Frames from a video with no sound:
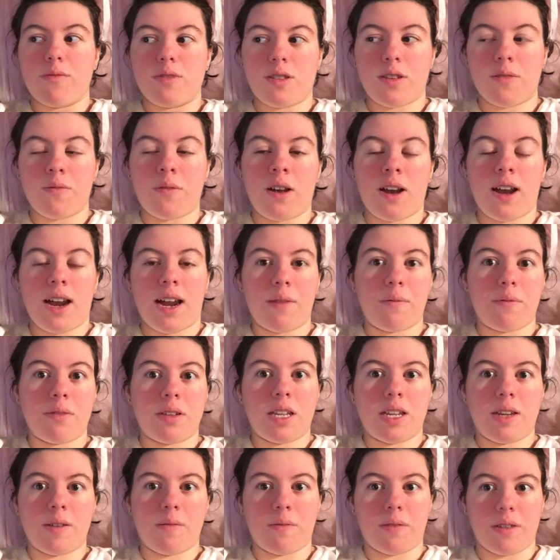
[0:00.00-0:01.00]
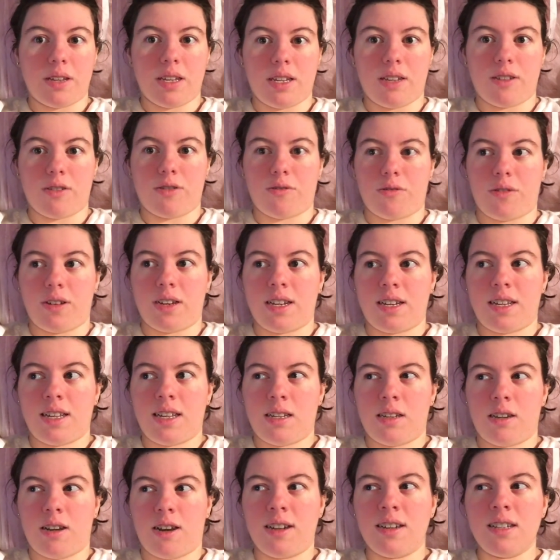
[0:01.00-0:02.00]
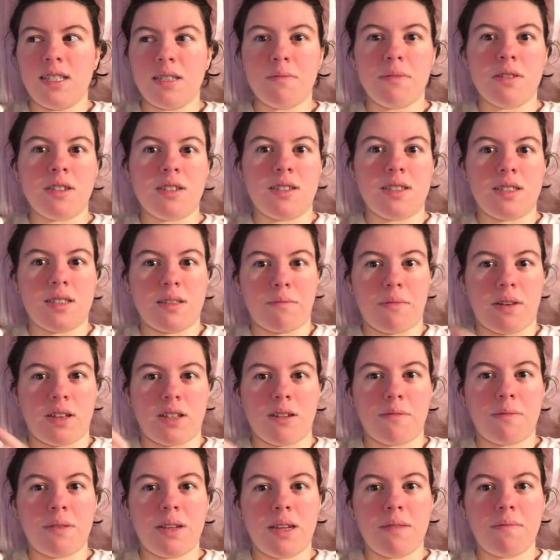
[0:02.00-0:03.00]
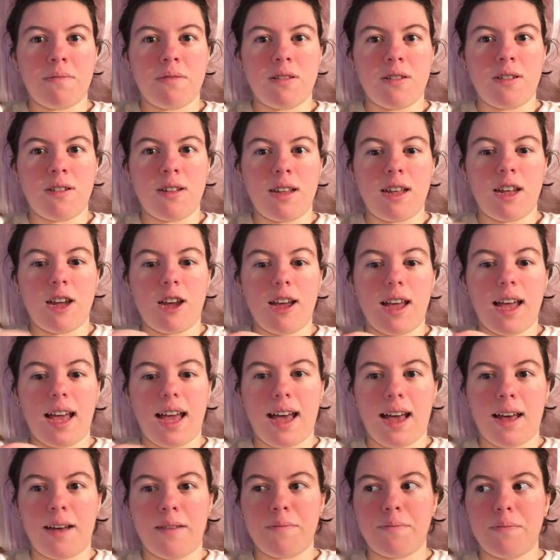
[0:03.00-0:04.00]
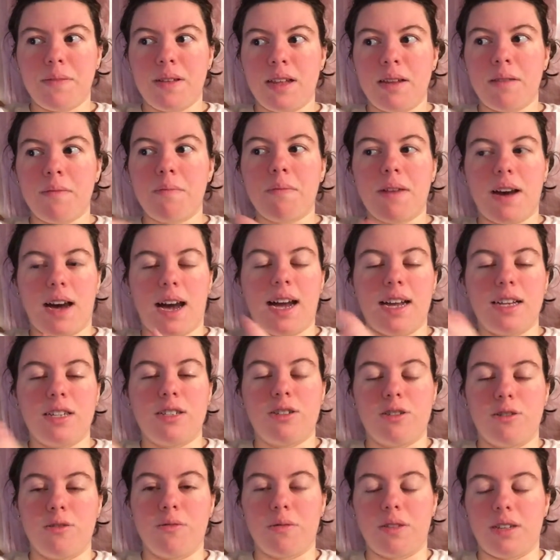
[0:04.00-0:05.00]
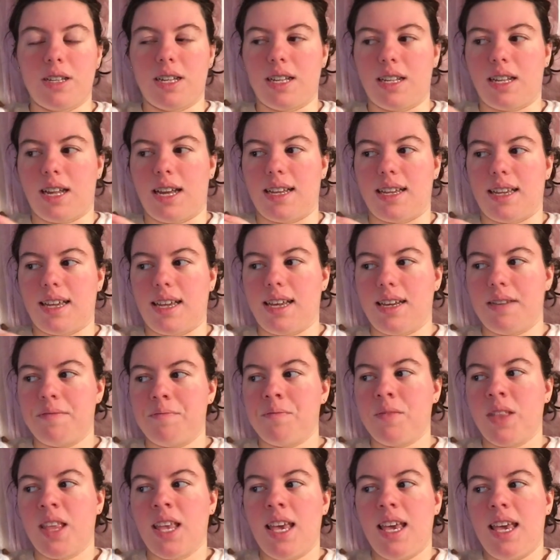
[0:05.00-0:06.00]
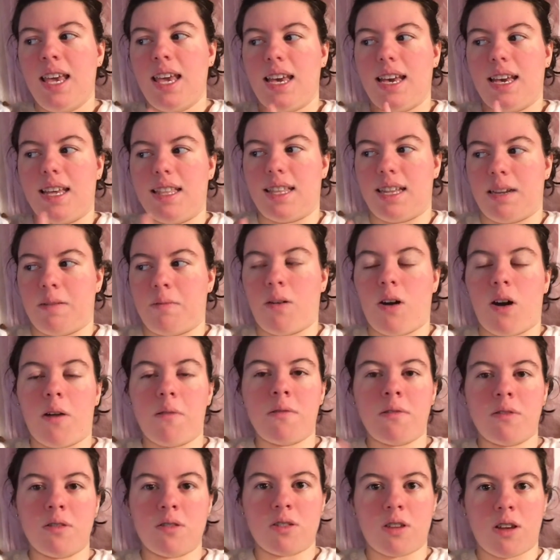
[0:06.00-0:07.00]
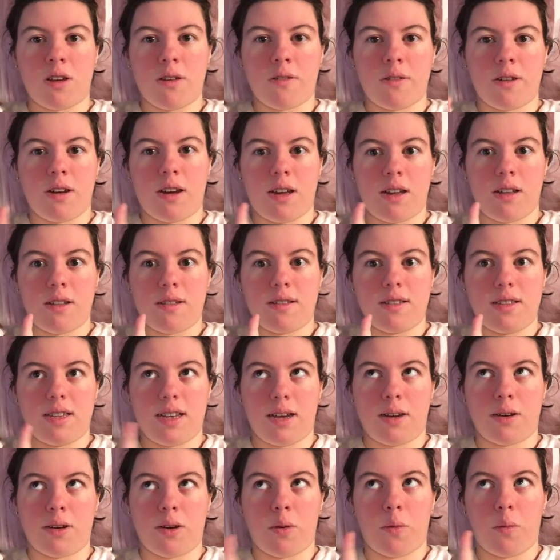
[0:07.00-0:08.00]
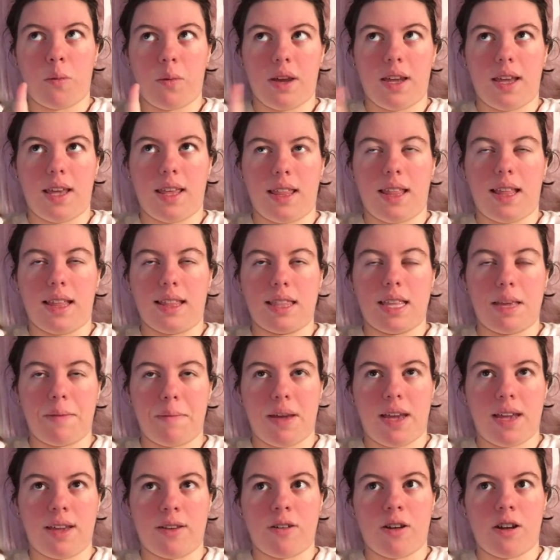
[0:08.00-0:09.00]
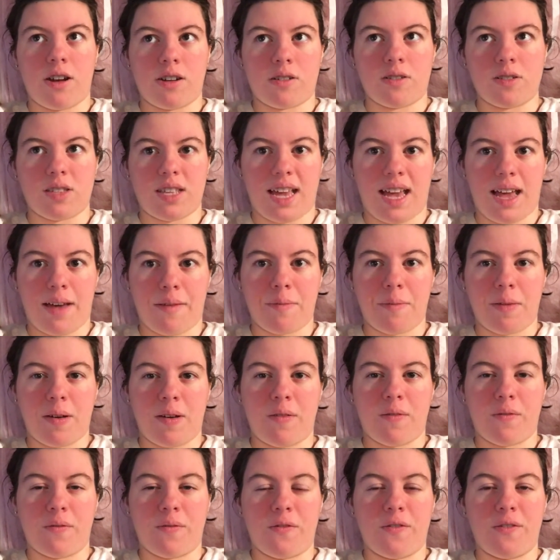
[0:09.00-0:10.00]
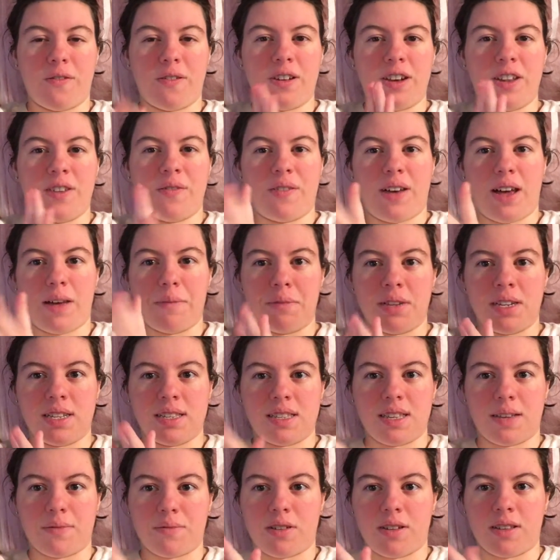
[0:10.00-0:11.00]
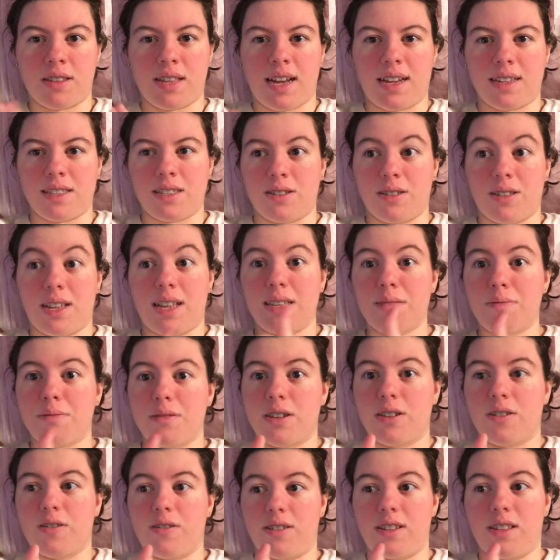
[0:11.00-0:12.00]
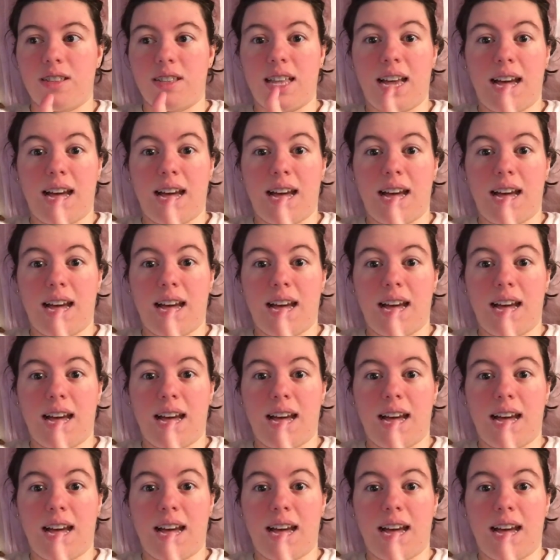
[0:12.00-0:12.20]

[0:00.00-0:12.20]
So far, I'm really, really enjoying it. Not as much as some other people have been, but I do really like it. And then I'm almost all done with the Bane Chronicles. I have about 45 minutes left on that, so that's pretty cool.